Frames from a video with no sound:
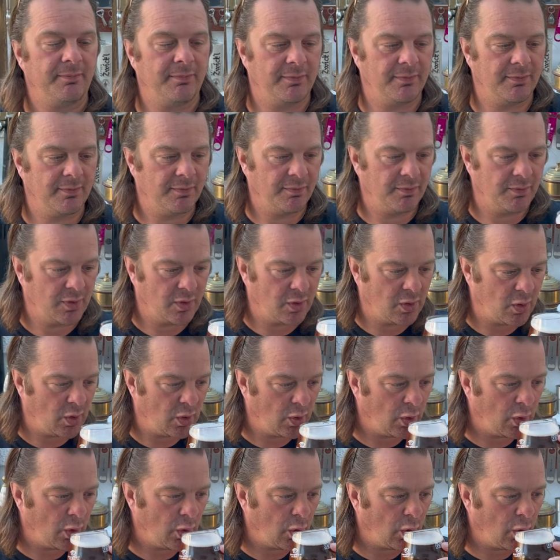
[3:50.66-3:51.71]

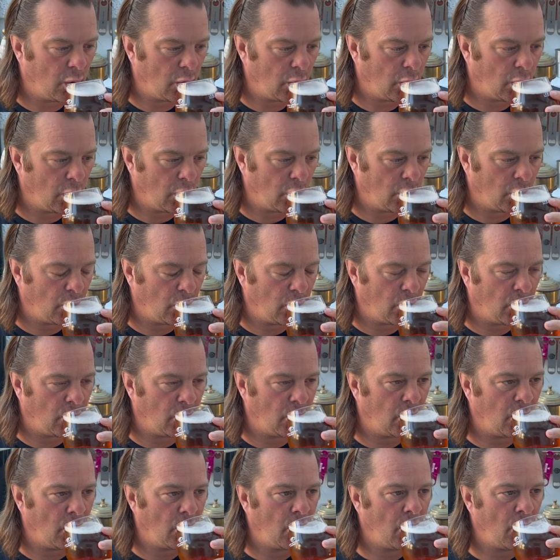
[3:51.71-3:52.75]

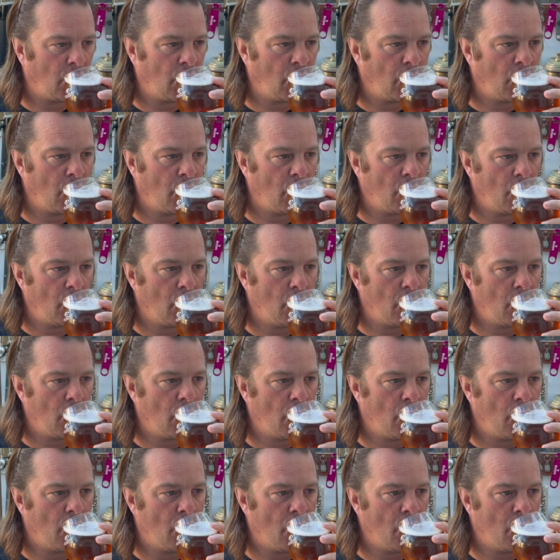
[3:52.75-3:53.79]

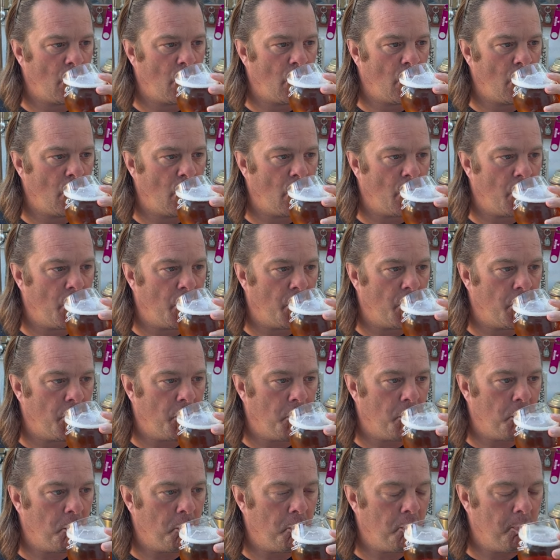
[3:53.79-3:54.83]

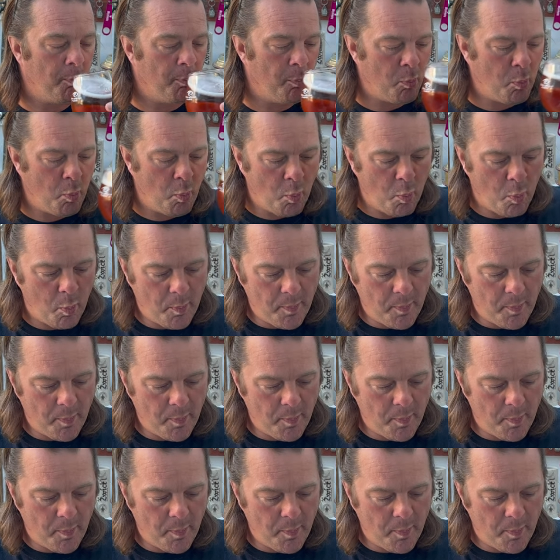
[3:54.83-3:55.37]
[no speech]